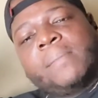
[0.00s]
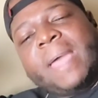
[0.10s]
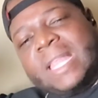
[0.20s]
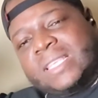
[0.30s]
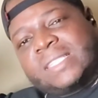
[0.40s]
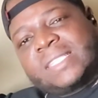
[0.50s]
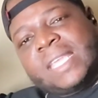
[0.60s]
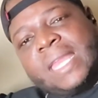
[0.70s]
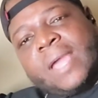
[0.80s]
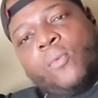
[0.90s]
Imagine
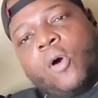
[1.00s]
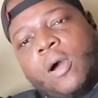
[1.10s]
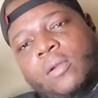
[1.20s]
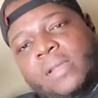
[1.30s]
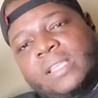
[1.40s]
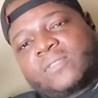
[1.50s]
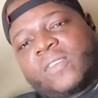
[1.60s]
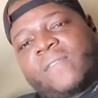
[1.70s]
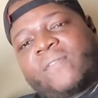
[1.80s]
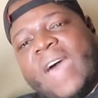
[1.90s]
sitting at Walgreens
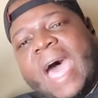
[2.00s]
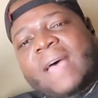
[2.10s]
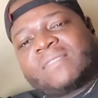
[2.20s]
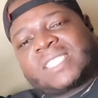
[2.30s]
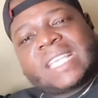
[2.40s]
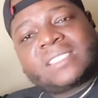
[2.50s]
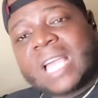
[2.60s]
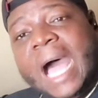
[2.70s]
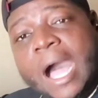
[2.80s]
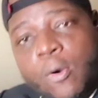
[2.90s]
for 5,
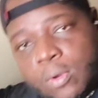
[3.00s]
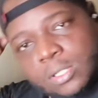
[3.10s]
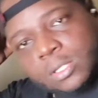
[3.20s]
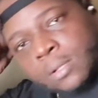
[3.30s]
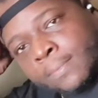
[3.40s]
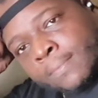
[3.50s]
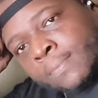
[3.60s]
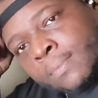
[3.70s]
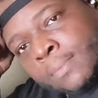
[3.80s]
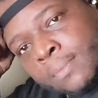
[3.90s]
6 hours.
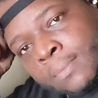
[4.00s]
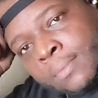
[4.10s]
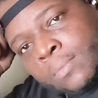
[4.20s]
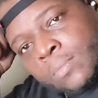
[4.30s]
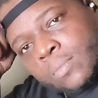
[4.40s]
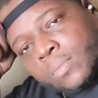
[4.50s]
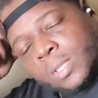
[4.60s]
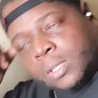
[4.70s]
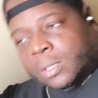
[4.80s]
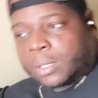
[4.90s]

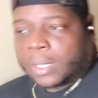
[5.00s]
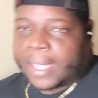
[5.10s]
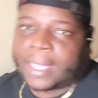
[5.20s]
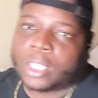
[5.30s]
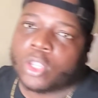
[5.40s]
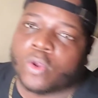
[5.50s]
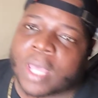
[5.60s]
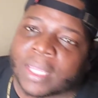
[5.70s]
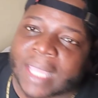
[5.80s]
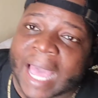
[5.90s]
You
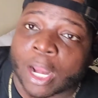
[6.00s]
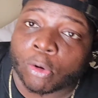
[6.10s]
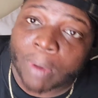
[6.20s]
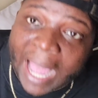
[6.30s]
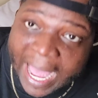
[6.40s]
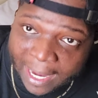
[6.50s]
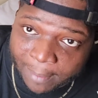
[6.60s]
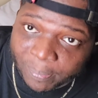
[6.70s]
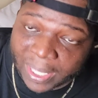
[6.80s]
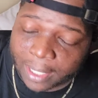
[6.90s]
done got a ride
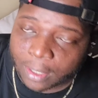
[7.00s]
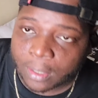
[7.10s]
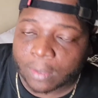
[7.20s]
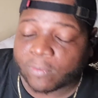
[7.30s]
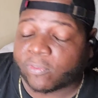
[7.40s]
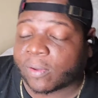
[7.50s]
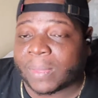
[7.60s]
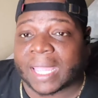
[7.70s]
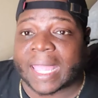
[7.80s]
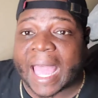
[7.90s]
up here
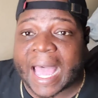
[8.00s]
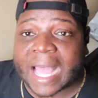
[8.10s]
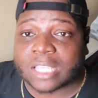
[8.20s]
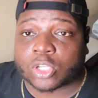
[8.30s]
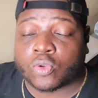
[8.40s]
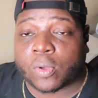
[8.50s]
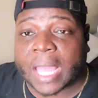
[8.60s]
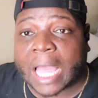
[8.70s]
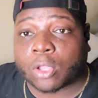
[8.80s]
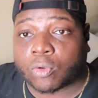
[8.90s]
from the guys who you
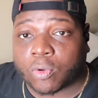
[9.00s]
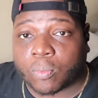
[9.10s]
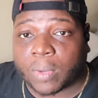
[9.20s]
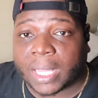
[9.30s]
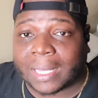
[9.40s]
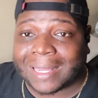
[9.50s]
got grouped with.